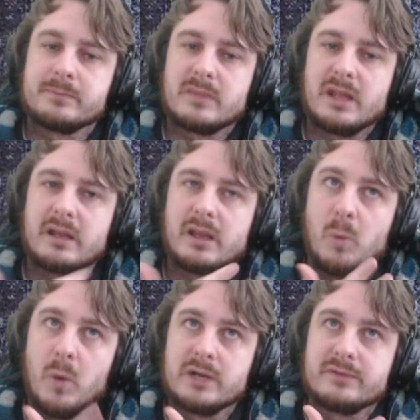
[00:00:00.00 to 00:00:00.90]
And like
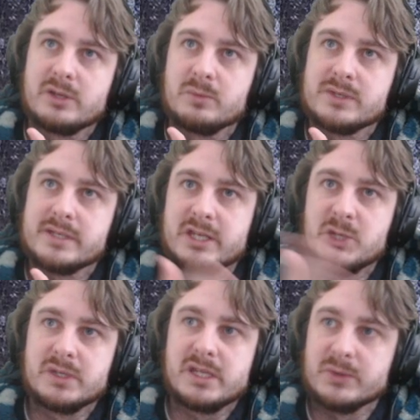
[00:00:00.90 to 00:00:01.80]
one of them was like you
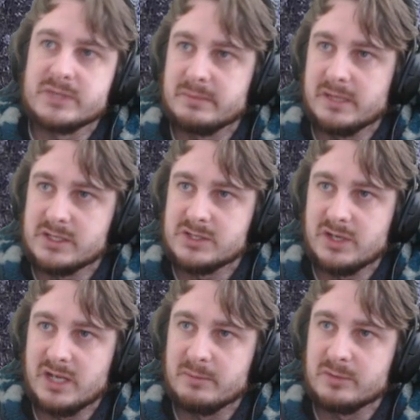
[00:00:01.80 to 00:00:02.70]
would kill something a
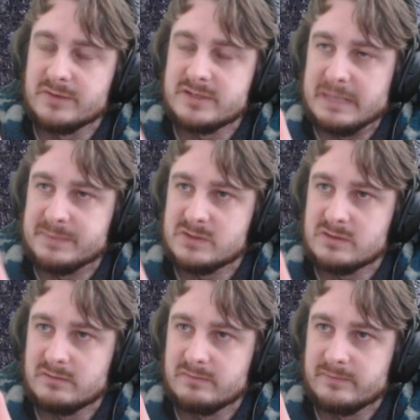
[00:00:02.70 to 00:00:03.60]
certain number of steps
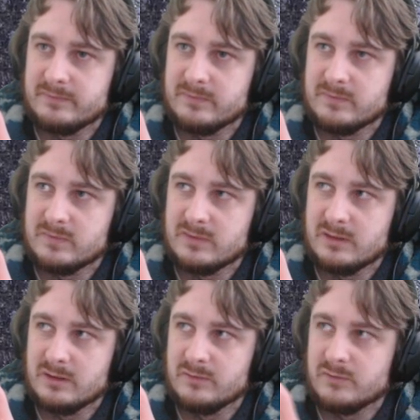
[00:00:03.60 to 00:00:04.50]

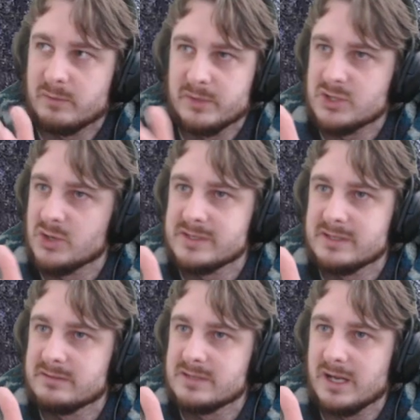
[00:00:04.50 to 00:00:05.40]
from a
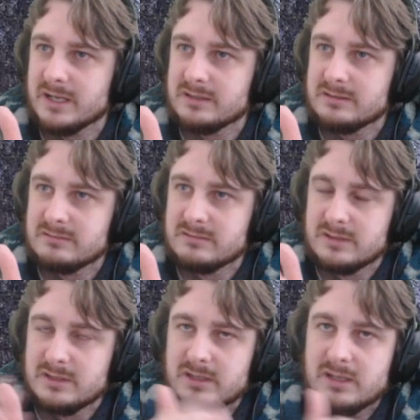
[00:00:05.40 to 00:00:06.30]
chosen target,
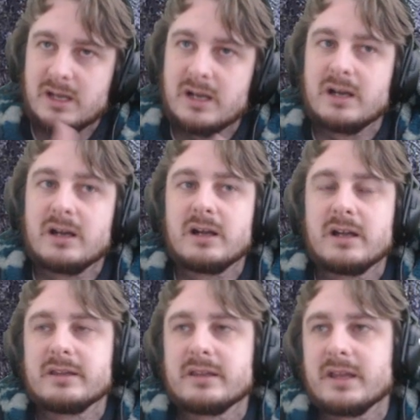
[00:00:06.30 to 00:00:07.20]

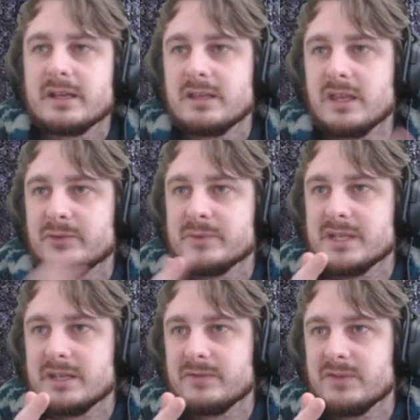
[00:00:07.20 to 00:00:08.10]
and then like the other one was
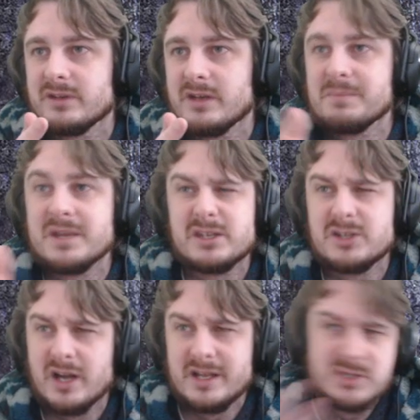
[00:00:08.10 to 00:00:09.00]
like if a minion
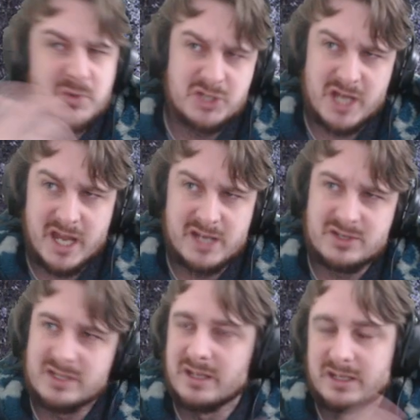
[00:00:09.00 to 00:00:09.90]
dies, you would change
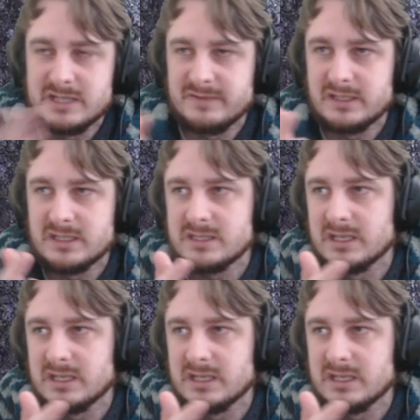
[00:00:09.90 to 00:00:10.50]
and stuff like this.